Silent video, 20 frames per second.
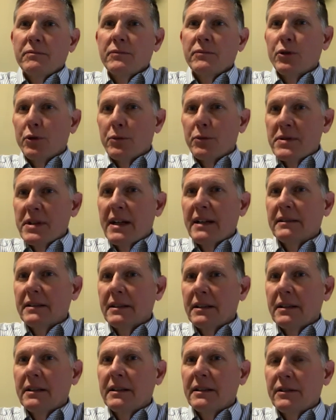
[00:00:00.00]
groups out
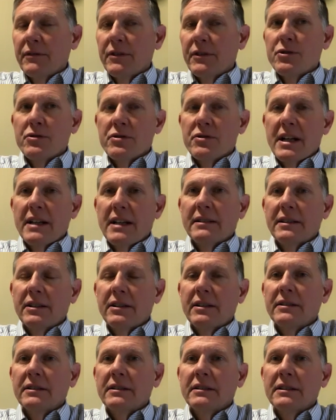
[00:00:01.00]
there, individuals out there
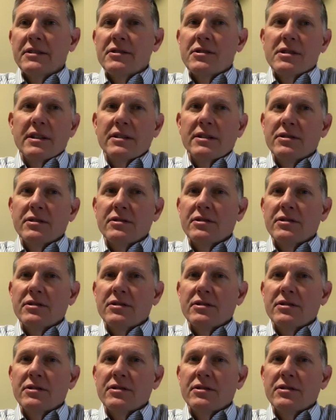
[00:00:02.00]
in the legislature